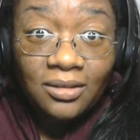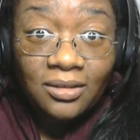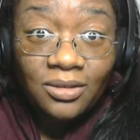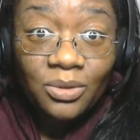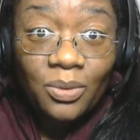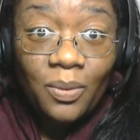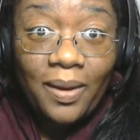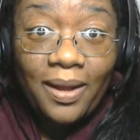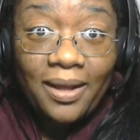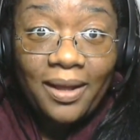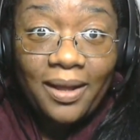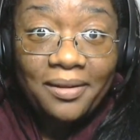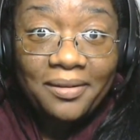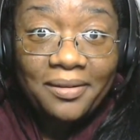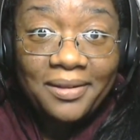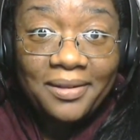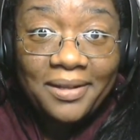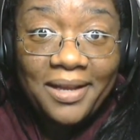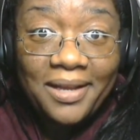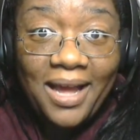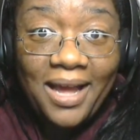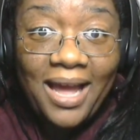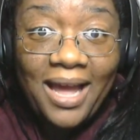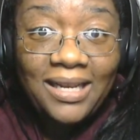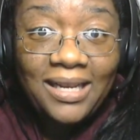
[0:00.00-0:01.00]
Well,
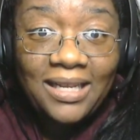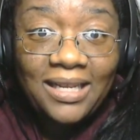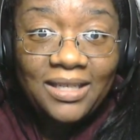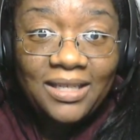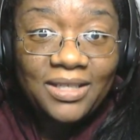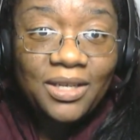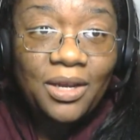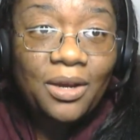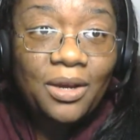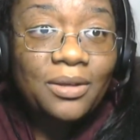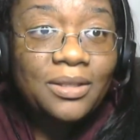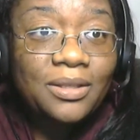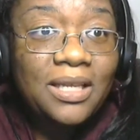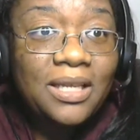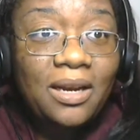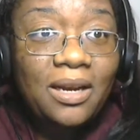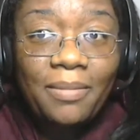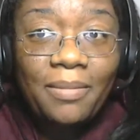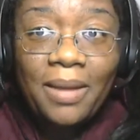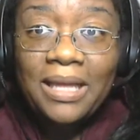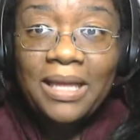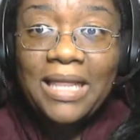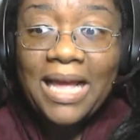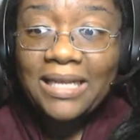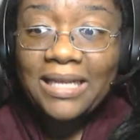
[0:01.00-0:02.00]
I need to go set up
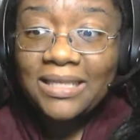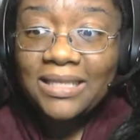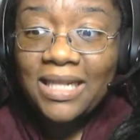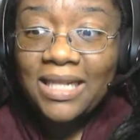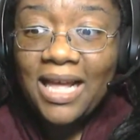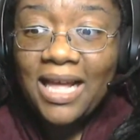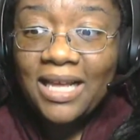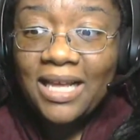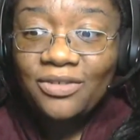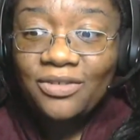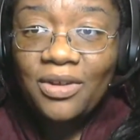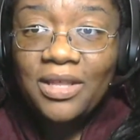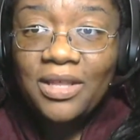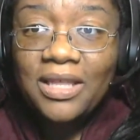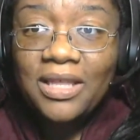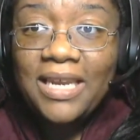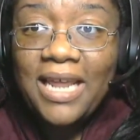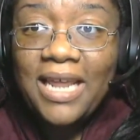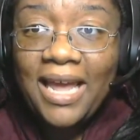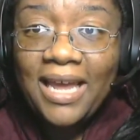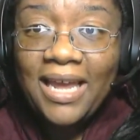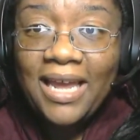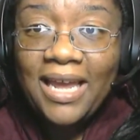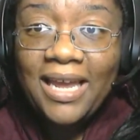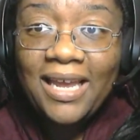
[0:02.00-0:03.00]
my last class for the
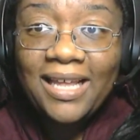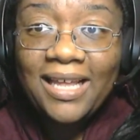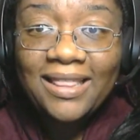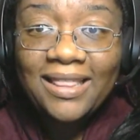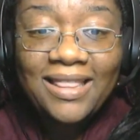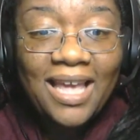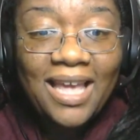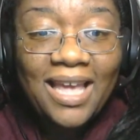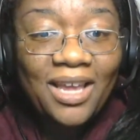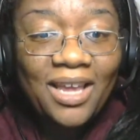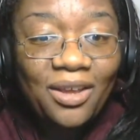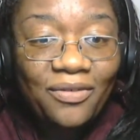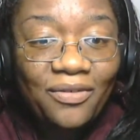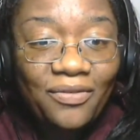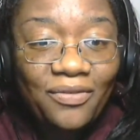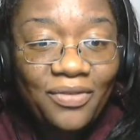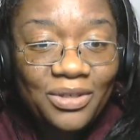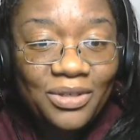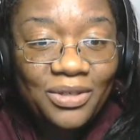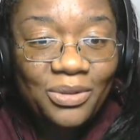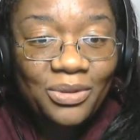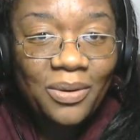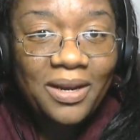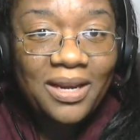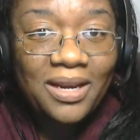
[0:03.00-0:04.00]
day. Okay. Thank you for
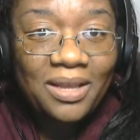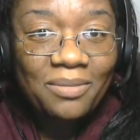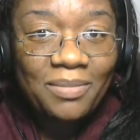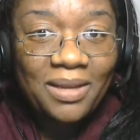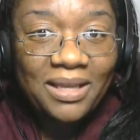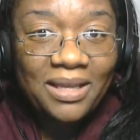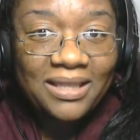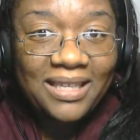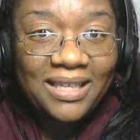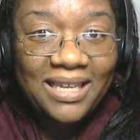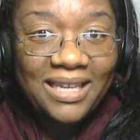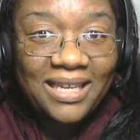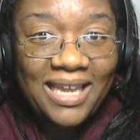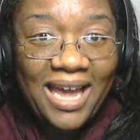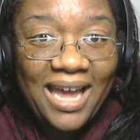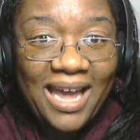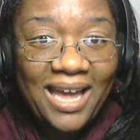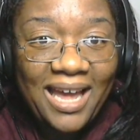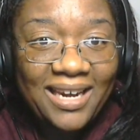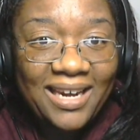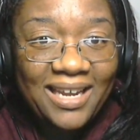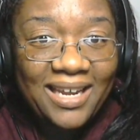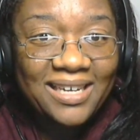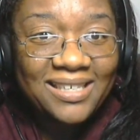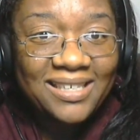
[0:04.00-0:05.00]
joining me,
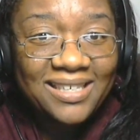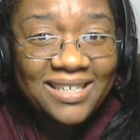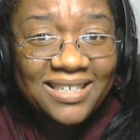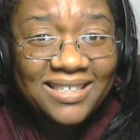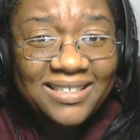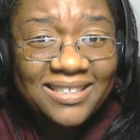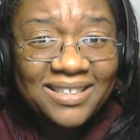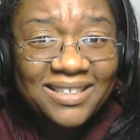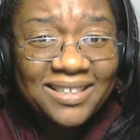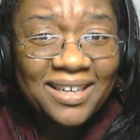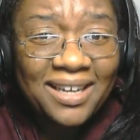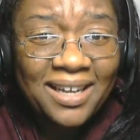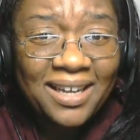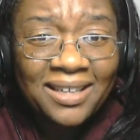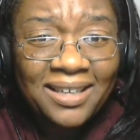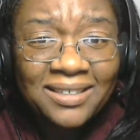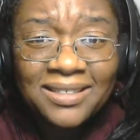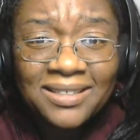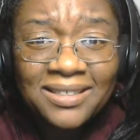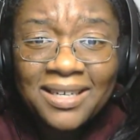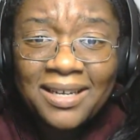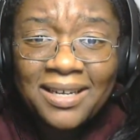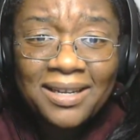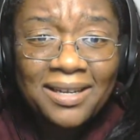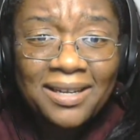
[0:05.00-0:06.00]
Liliana.
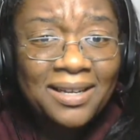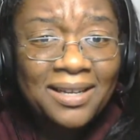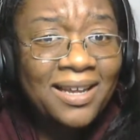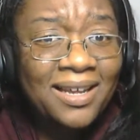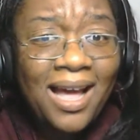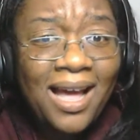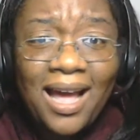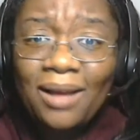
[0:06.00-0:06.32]
No,